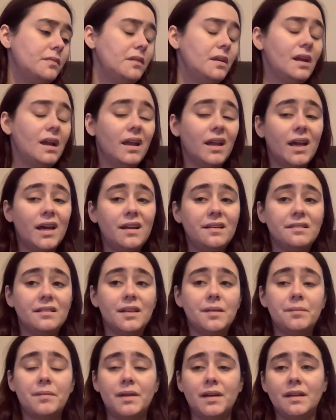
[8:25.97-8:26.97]
I gotta
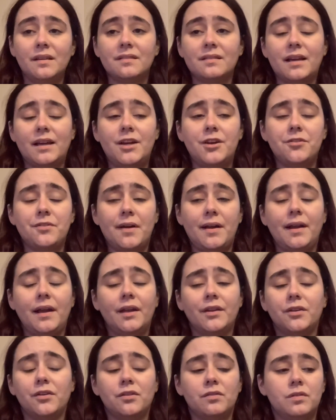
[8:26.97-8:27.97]
set money aside to try to
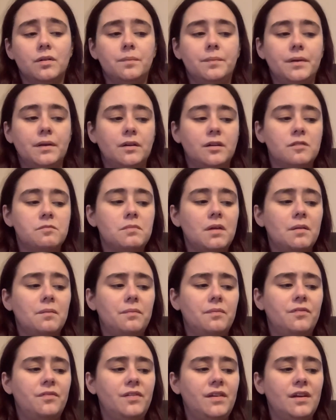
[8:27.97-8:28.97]
get those foot peels. My
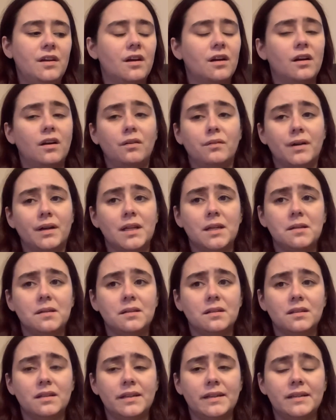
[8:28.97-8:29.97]
feet are already
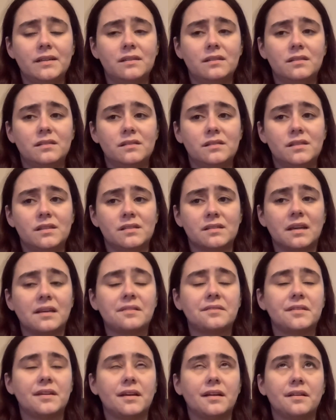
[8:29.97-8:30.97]
like
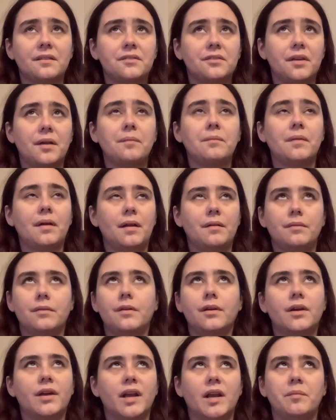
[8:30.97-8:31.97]
disgusting, so I'm, I'm,
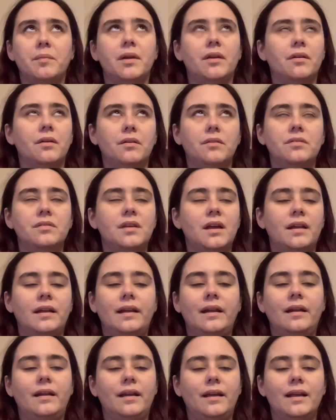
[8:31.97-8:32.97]
they're gonna be gross. I
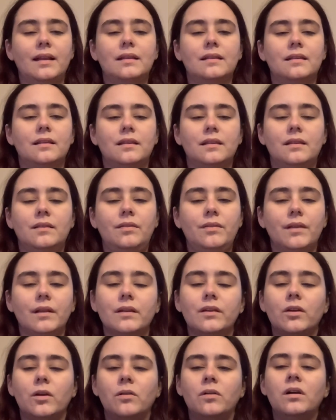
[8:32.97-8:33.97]
need to get the
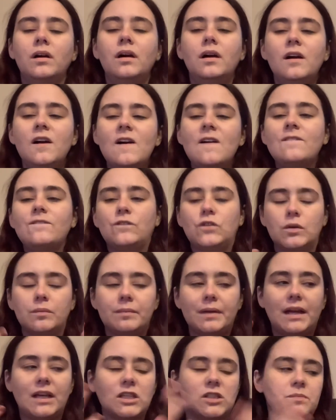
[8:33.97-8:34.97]
little foot
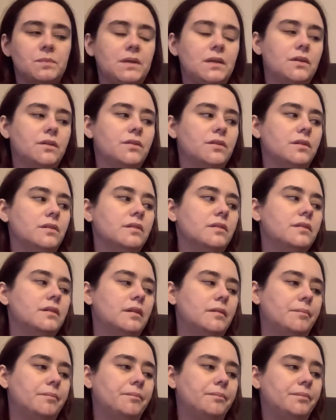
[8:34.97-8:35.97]
mask peels
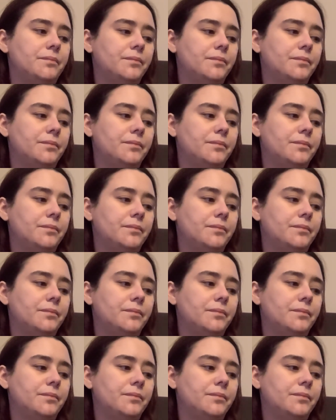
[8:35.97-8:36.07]
and